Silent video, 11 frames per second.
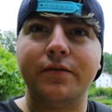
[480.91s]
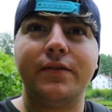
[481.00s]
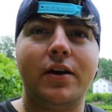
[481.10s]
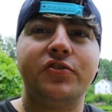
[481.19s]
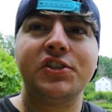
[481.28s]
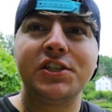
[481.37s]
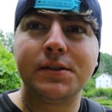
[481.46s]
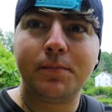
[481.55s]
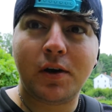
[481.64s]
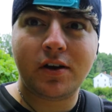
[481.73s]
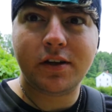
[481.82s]
I found the
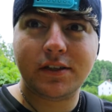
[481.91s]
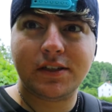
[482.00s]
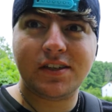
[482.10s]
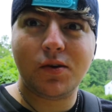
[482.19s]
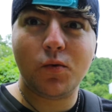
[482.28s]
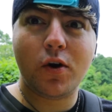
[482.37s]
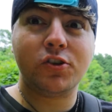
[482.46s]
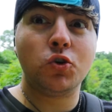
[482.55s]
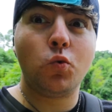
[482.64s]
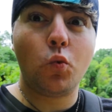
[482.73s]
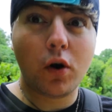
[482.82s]
spot where I
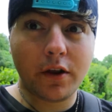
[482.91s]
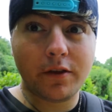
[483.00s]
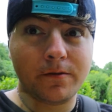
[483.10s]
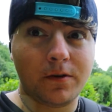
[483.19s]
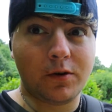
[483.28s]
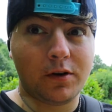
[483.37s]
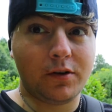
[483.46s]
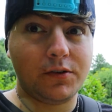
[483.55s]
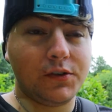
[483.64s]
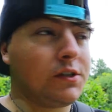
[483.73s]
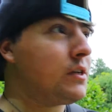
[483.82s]
took one of the
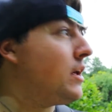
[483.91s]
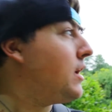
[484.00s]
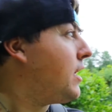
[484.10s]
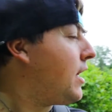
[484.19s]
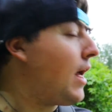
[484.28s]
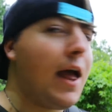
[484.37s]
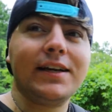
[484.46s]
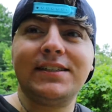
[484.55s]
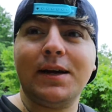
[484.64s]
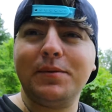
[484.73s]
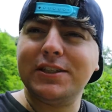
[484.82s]
photos.
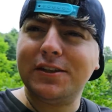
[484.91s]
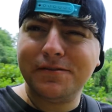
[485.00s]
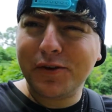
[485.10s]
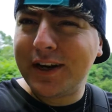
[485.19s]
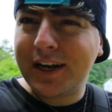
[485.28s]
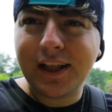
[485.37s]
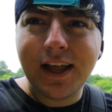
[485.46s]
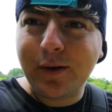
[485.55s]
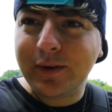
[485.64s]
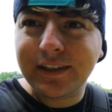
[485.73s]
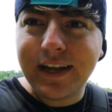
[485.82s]
Except it's a very cloudy